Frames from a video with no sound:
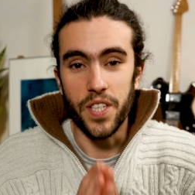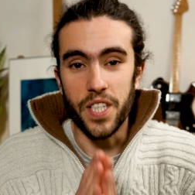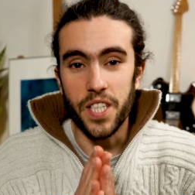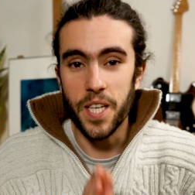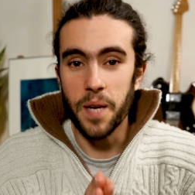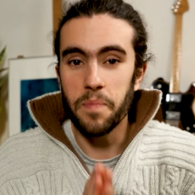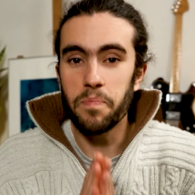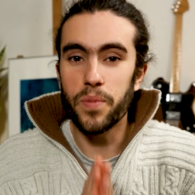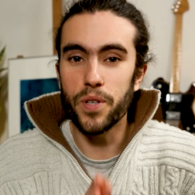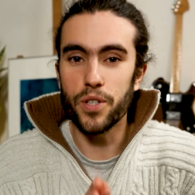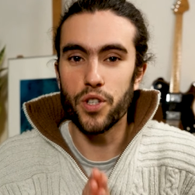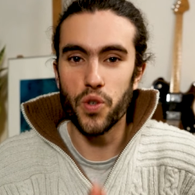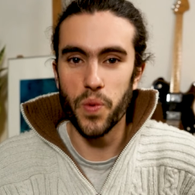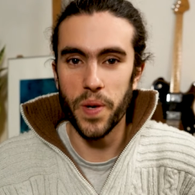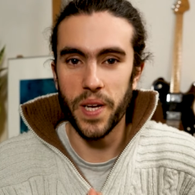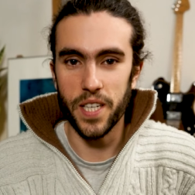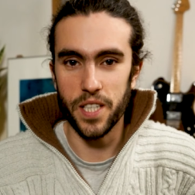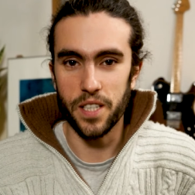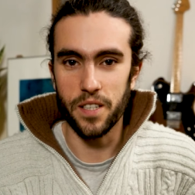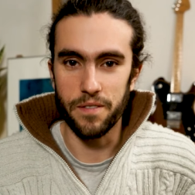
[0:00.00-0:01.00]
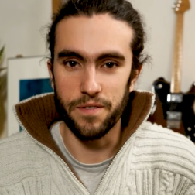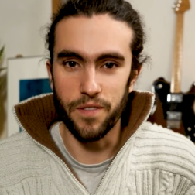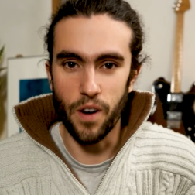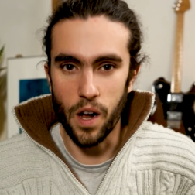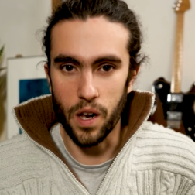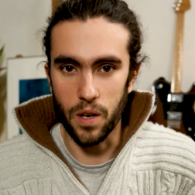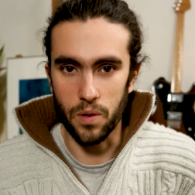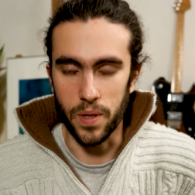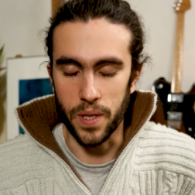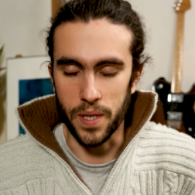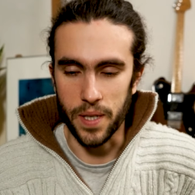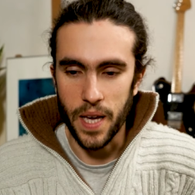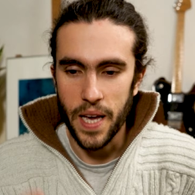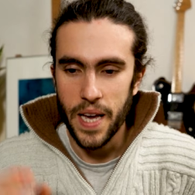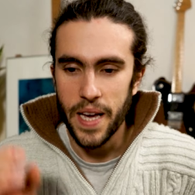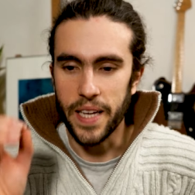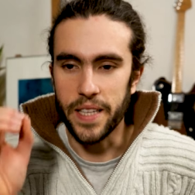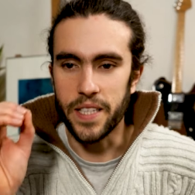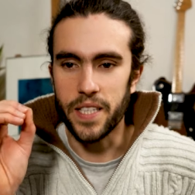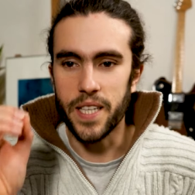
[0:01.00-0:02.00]
the simple trick is the following.
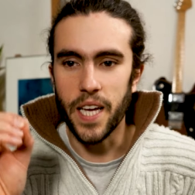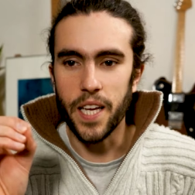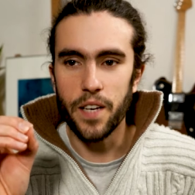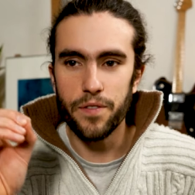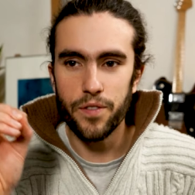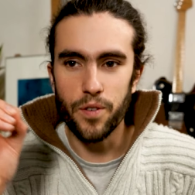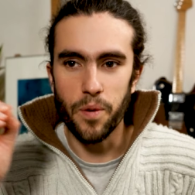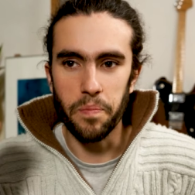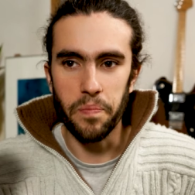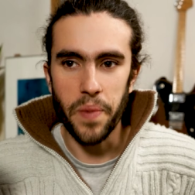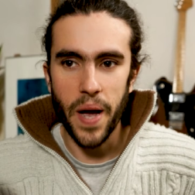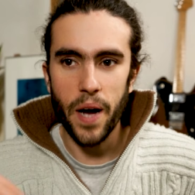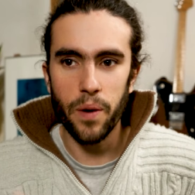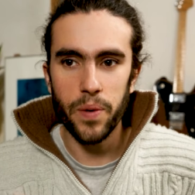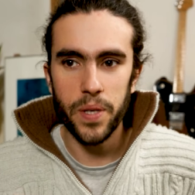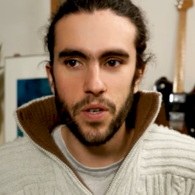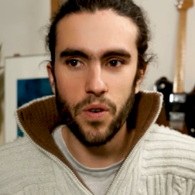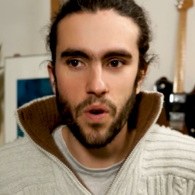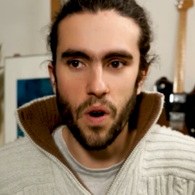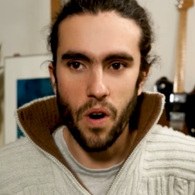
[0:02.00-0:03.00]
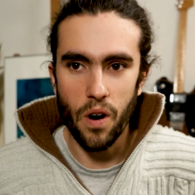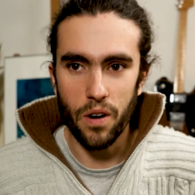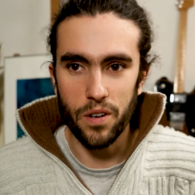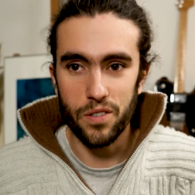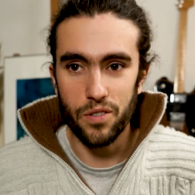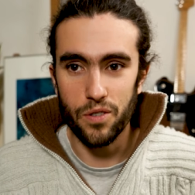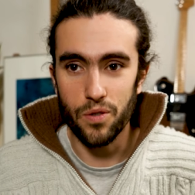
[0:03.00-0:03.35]
Instead of comparing your art